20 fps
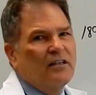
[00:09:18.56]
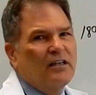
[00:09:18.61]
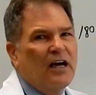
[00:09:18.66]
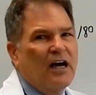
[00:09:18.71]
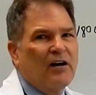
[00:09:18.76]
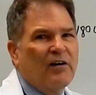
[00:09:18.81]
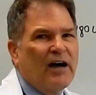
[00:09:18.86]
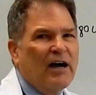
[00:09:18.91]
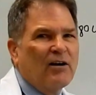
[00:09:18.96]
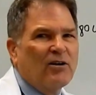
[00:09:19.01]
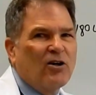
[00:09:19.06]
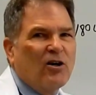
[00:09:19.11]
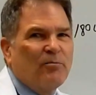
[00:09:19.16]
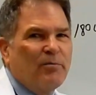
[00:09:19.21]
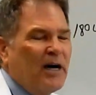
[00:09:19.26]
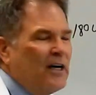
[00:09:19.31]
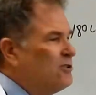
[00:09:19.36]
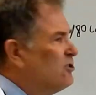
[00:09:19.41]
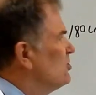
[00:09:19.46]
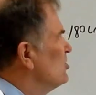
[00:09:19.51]
Now, I don't know
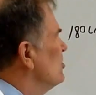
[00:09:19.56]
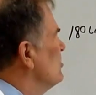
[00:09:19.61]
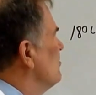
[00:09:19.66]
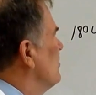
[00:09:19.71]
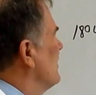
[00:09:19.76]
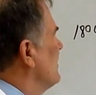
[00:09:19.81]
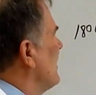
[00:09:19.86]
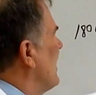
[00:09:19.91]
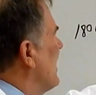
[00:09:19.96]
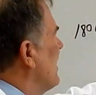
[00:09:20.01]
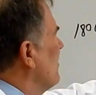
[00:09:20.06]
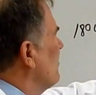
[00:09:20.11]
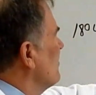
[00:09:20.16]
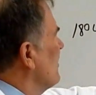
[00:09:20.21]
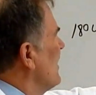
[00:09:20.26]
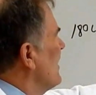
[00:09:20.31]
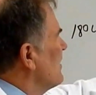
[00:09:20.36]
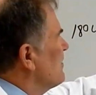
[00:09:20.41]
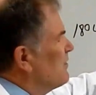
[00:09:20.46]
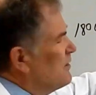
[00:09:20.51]
about you, but I don't
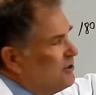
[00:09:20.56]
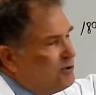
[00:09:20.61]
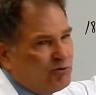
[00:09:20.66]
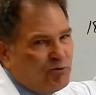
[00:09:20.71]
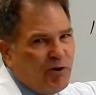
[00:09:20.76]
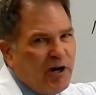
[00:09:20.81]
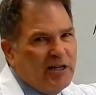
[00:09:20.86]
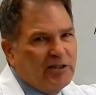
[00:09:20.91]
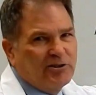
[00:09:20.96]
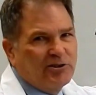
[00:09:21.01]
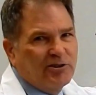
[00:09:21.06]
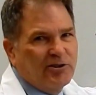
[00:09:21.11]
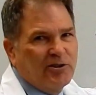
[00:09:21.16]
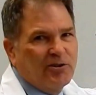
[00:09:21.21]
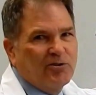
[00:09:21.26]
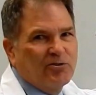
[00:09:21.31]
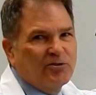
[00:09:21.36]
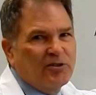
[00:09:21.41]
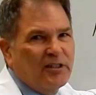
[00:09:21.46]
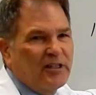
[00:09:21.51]
like these
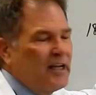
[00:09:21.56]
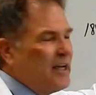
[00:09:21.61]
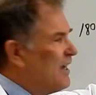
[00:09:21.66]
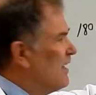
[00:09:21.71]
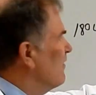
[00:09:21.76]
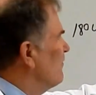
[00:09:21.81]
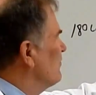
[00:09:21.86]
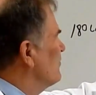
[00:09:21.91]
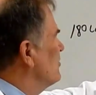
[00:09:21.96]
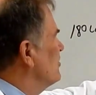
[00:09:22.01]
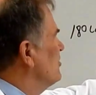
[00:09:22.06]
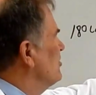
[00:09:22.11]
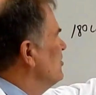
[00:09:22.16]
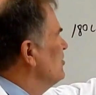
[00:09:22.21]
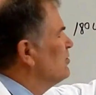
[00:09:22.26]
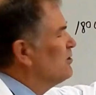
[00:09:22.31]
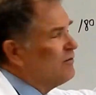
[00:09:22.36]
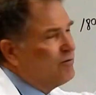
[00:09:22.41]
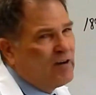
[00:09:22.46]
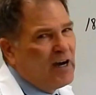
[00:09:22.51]
ratios that have
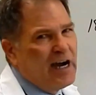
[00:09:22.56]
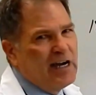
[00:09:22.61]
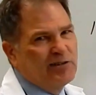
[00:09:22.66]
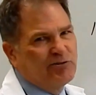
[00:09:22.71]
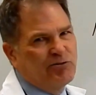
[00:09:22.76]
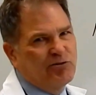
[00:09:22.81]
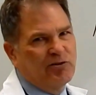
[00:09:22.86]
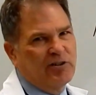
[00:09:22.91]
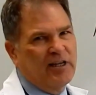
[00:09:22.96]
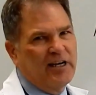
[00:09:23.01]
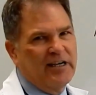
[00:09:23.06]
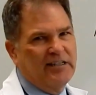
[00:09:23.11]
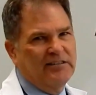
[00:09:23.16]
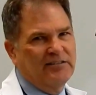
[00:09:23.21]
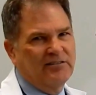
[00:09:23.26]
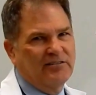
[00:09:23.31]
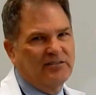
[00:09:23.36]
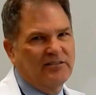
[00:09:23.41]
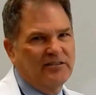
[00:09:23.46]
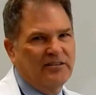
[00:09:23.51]
two divisor
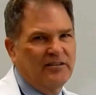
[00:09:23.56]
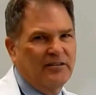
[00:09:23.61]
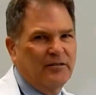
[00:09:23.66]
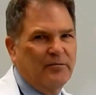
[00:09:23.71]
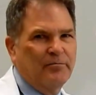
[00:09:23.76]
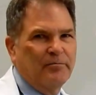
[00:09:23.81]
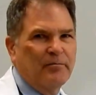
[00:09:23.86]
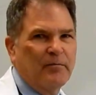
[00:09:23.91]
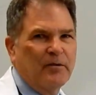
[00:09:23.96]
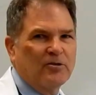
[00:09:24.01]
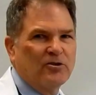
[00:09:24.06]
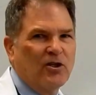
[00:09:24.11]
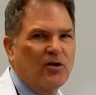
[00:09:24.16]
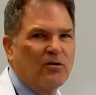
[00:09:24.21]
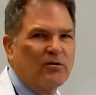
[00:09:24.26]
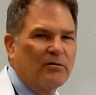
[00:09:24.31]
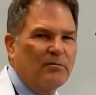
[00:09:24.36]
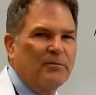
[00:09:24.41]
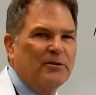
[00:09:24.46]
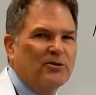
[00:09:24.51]
lines in them.
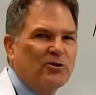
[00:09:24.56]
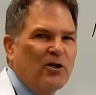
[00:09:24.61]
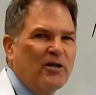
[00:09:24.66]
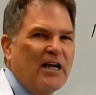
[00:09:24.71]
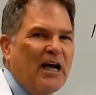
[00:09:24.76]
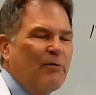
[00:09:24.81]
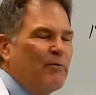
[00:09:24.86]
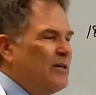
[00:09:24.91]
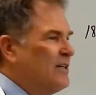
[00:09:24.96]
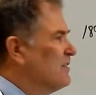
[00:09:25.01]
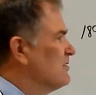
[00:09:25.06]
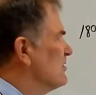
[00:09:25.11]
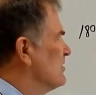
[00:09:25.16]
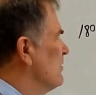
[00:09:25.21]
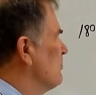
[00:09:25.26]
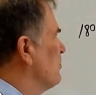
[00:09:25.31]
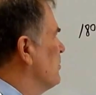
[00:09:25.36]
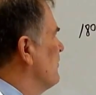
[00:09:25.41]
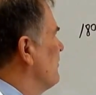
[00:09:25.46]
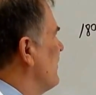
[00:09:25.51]
So let me show you how we can
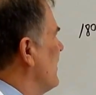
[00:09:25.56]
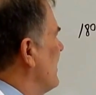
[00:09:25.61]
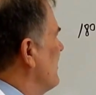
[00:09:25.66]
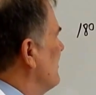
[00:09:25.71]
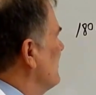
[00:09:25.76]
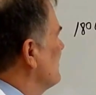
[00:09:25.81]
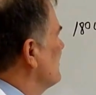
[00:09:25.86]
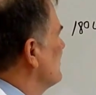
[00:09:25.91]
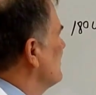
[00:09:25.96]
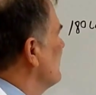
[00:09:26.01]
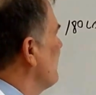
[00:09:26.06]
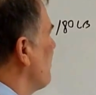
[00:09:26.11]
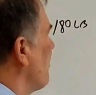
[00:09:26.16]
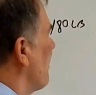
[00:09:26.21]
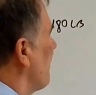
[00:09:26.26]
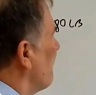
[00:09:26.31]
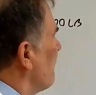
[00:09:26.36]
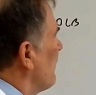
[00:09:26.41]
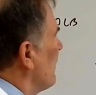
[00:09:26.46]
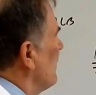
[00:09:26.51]
simplify this.
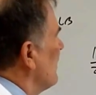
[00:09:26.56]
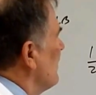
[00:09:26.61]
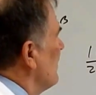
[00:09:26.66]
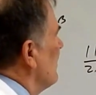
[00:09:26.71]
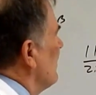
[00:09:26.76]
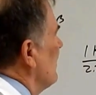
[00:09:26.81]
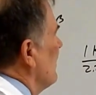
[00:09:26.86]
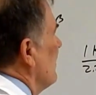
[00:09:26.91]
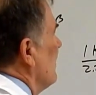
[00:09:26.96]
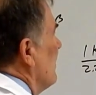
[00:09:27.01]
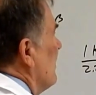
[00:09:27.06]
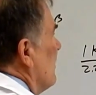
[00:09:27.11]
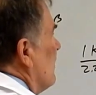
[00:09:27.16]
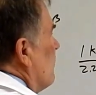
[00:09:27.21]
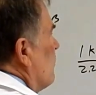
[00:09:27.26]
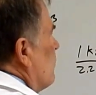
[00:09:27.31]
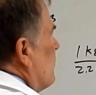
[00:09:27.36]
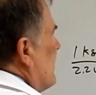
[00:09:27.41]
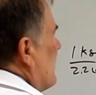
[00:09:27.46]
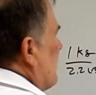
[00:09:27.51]

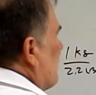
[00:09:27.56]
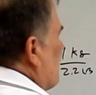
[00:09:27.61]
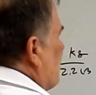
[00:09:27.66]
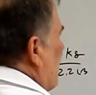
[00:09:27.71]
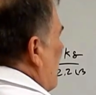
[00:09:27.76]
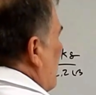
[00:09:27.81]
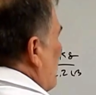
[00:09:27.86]
We can